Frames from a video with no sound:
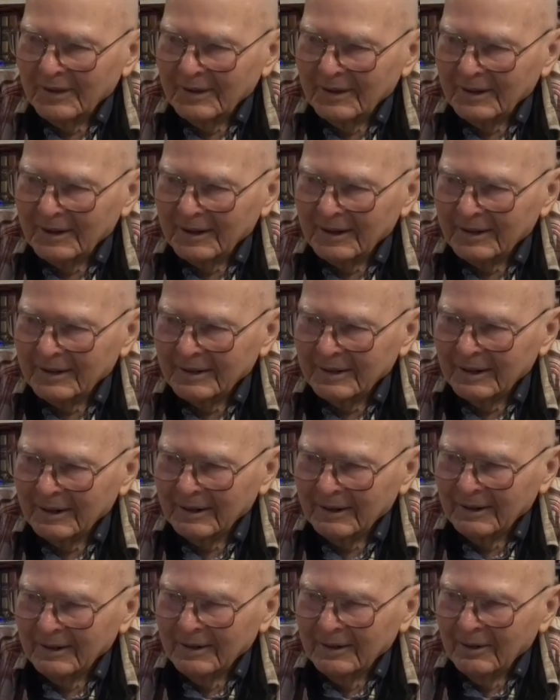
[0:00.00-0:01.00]
And uh,
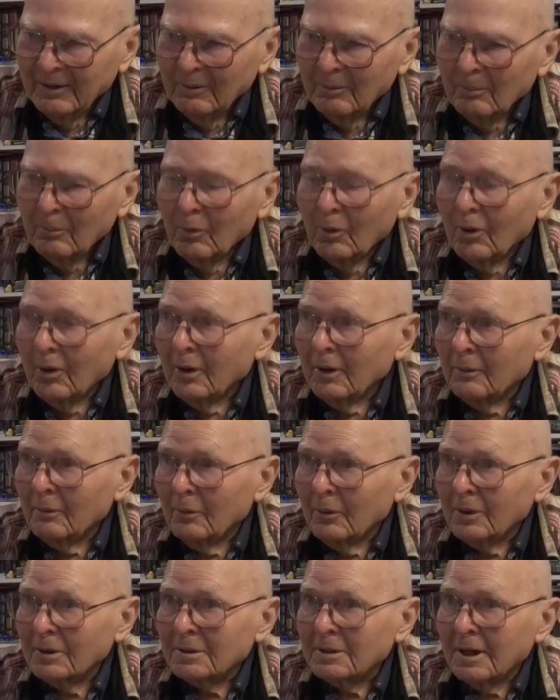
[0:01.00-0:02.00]
boy,
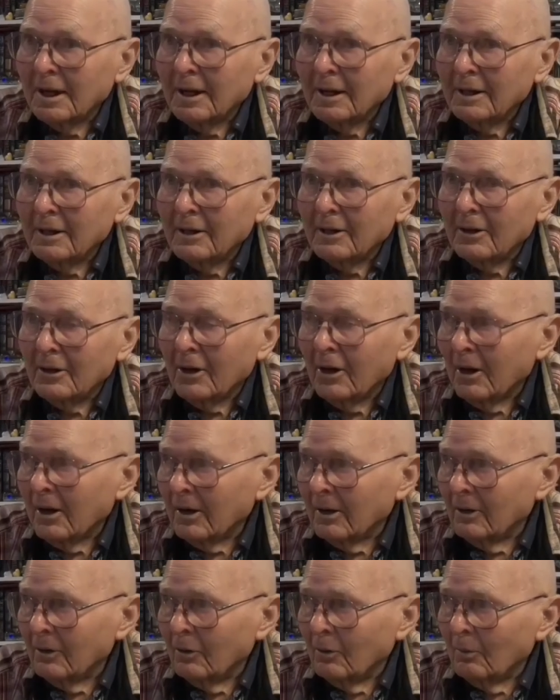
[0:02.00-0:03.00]
was that an
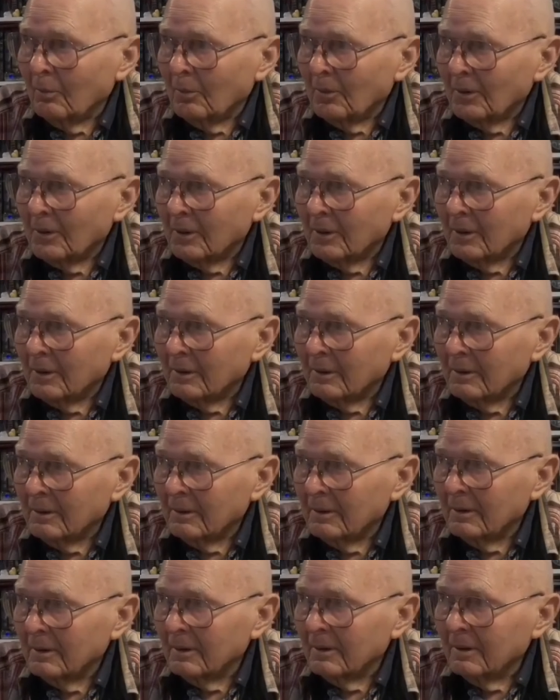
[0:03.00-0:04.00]
eye opener.
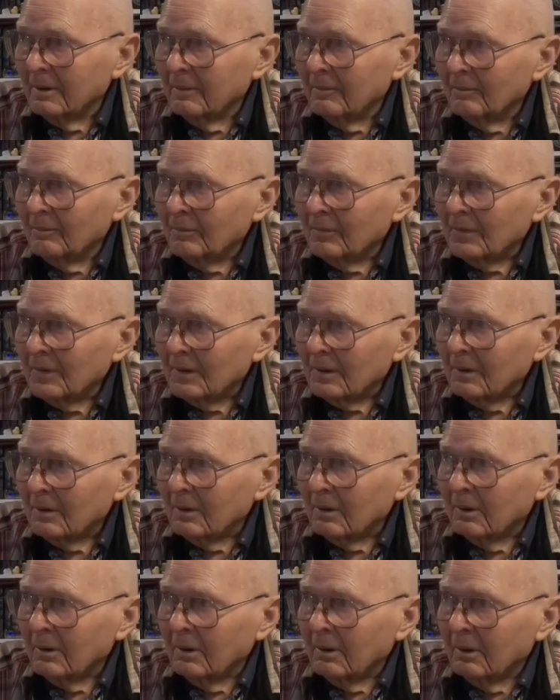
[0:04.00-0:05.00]
Wow.
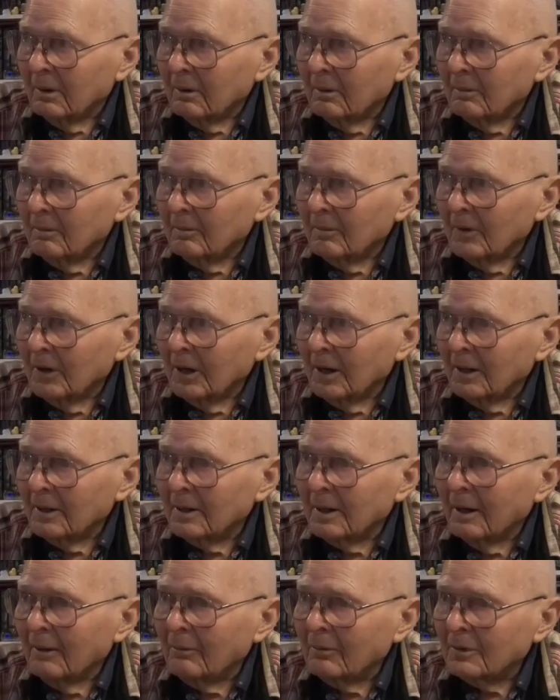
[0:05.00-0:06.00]
Oh man,
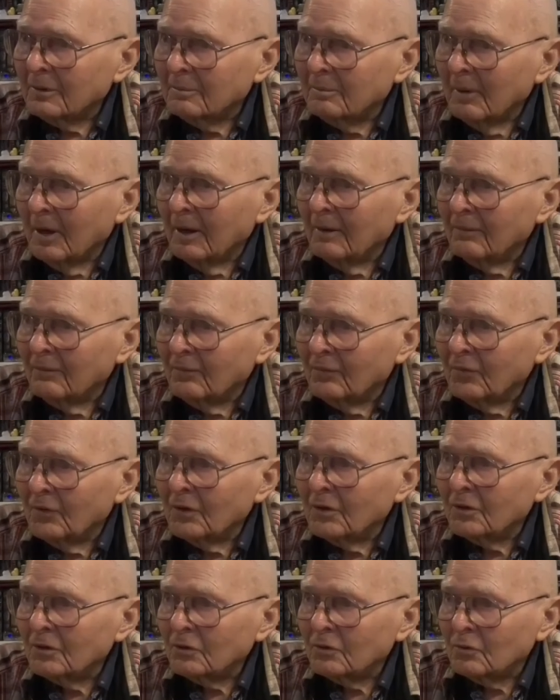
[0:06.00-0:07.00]
that was my
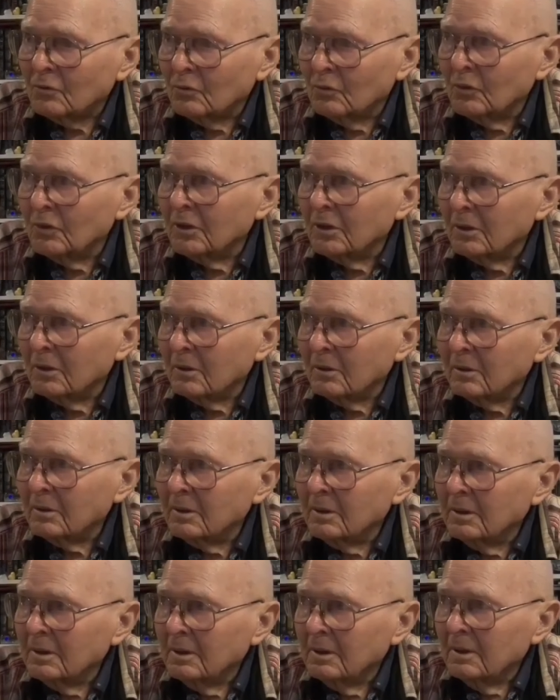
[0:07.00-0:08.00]
first real,
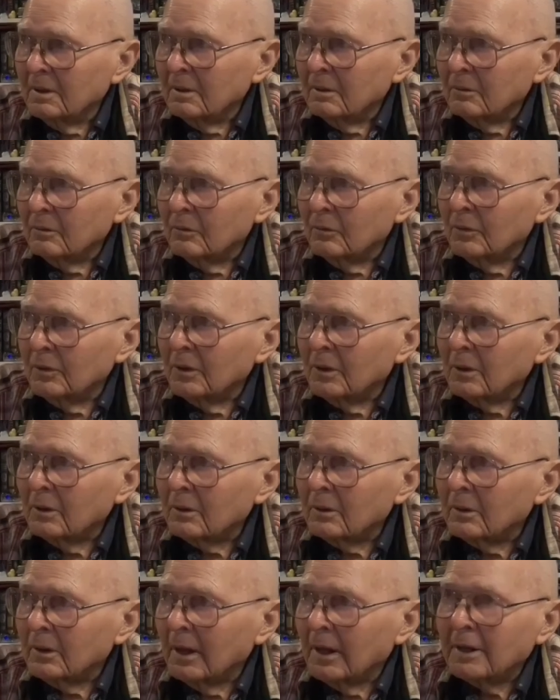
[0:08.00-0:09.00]
real
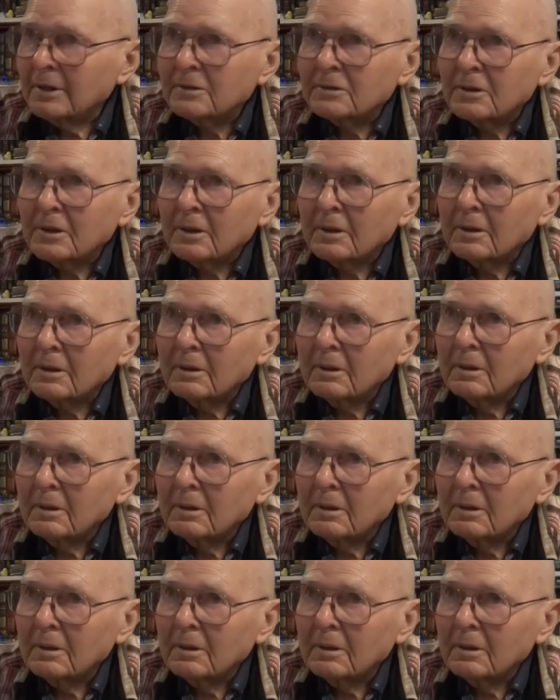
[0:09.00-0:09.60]
lesson.